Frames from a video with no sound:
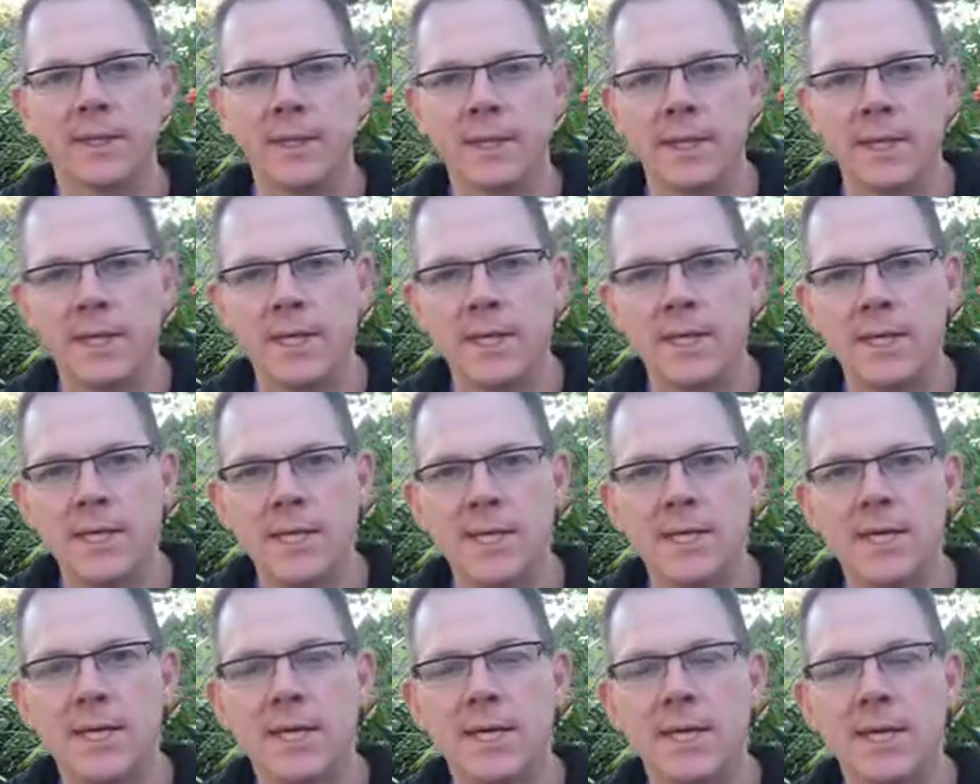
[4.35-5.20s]

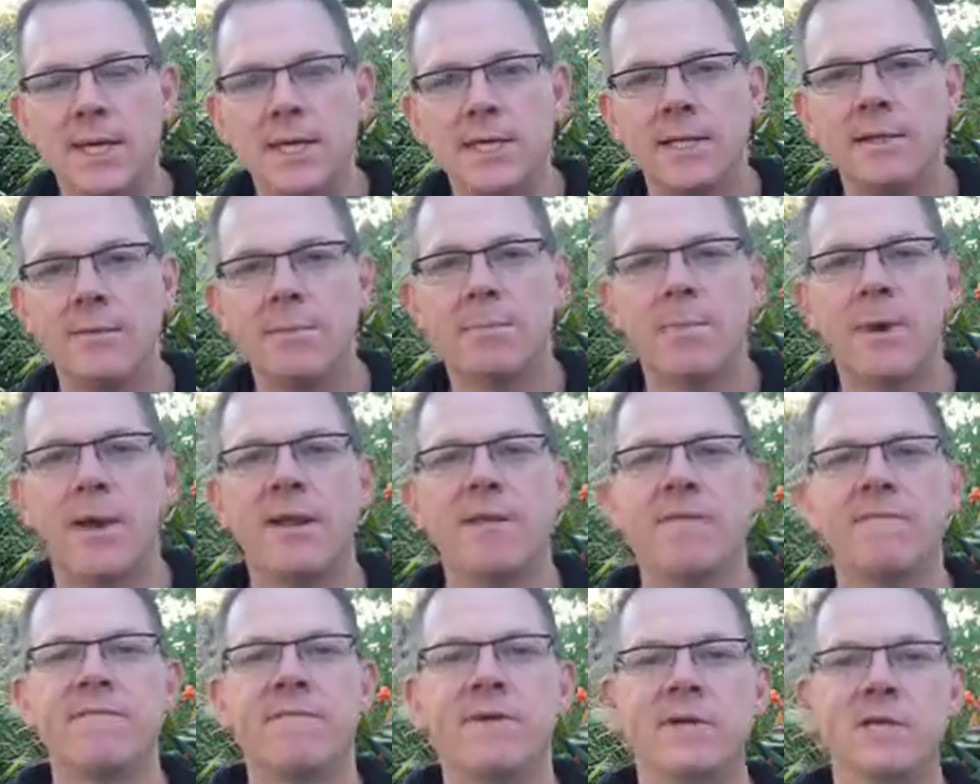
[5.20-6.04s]
key hidden
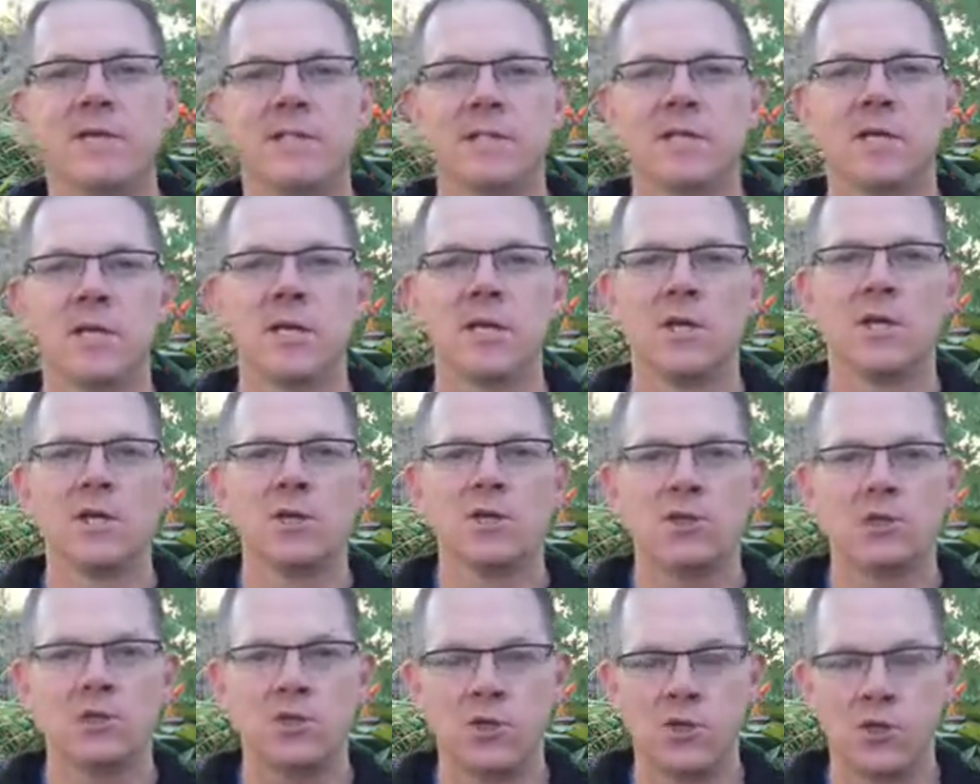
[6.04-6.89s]
benefits
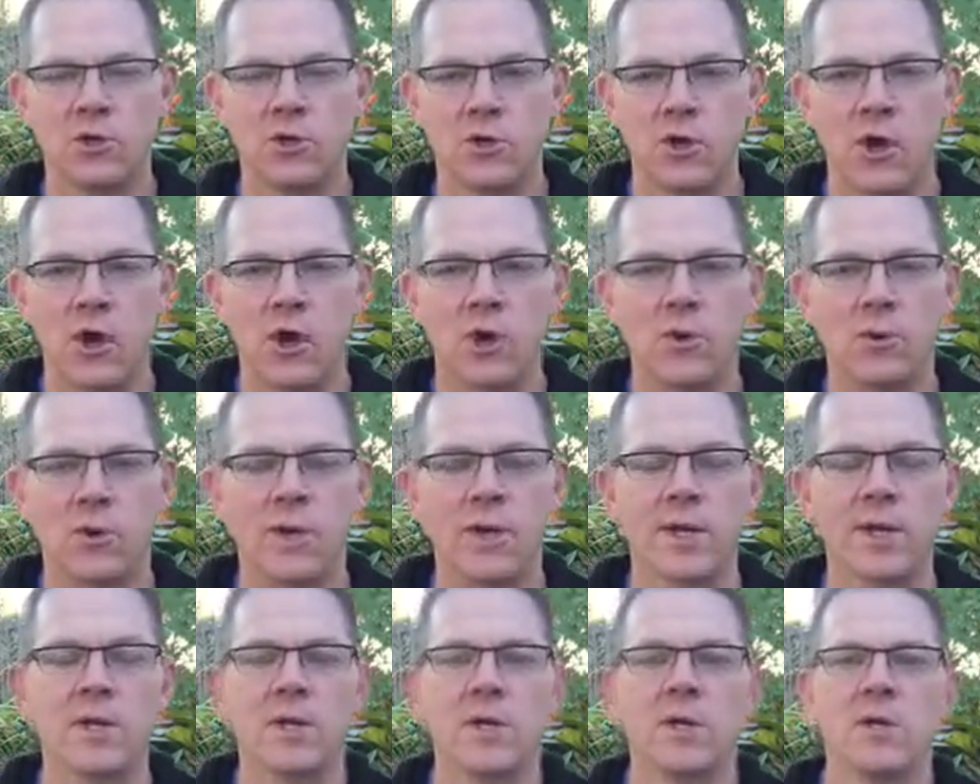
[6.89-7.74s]
to your long
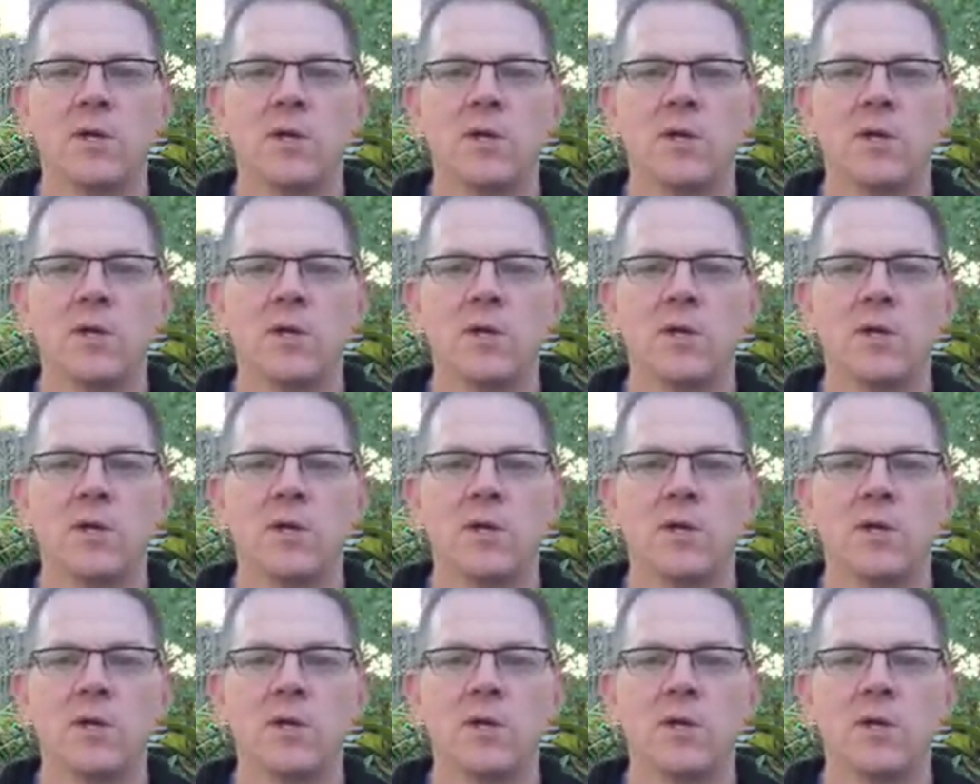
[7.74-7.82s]
run.